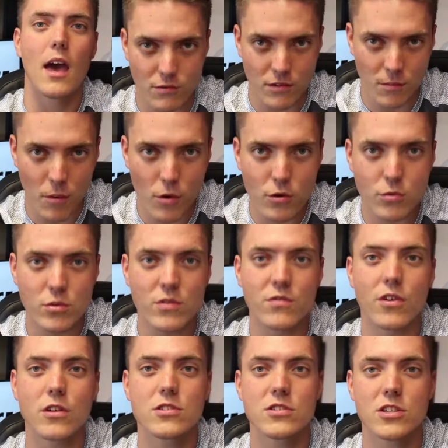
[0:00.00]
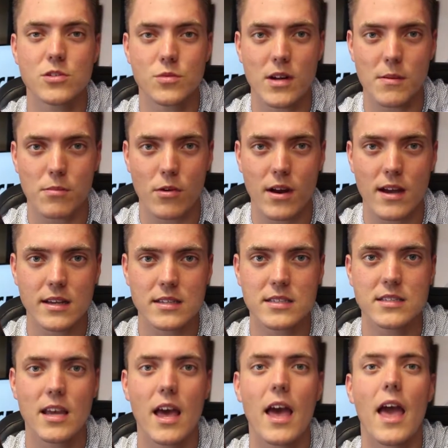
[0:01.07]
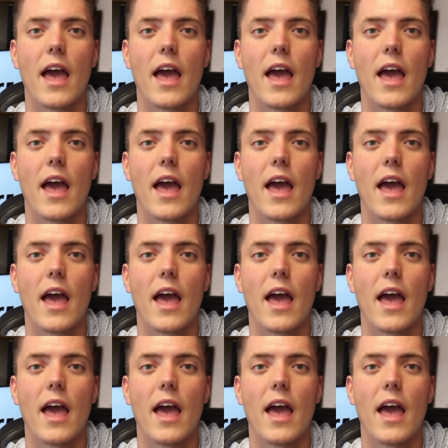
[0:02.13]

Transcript: the motor reverses when it brakes,